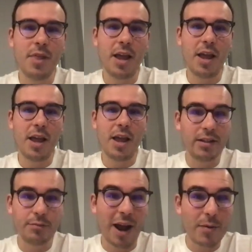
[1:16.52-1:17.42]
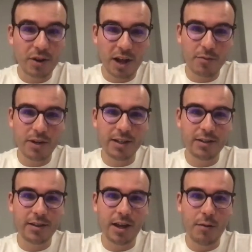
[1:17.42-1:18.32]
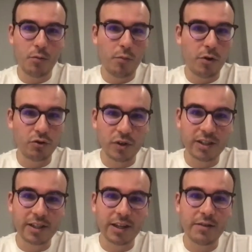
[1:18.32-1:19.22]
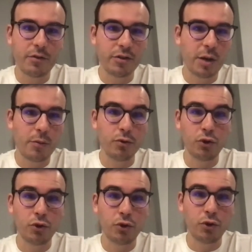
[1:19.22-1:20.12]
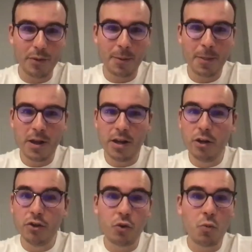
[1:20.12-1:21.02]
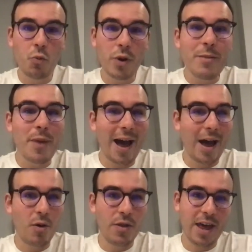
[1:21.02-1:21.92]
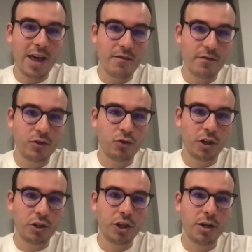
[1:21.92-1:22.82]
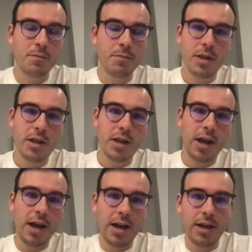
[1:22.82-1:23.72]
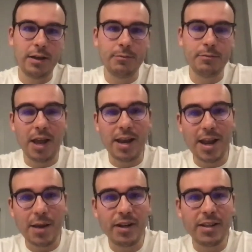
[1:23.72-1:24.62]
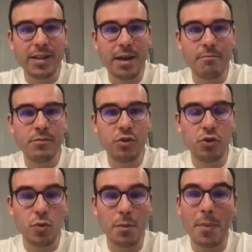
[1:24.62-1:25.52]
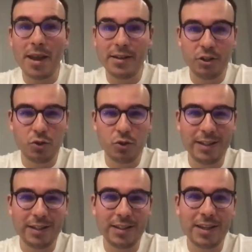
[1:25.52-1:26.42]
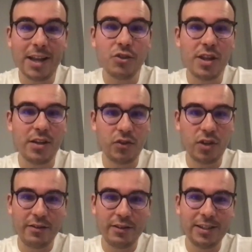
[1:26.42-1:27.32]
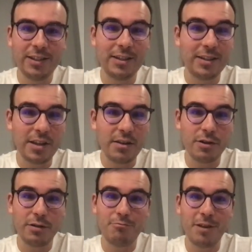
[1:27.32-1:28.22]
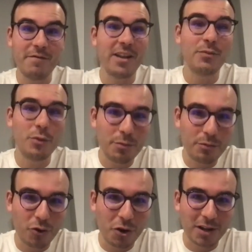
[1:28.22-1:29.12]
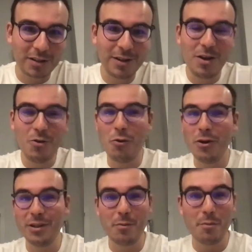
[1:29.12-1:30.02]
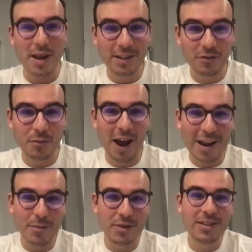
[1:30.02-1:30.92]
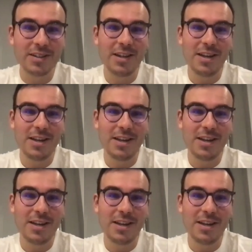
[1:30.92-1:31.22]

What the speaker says: as well as payment companies, most recently, for example, Stripe. So we power their infrastructure, enabling them to embed digital assets into their services as either an investment product, as a means of payment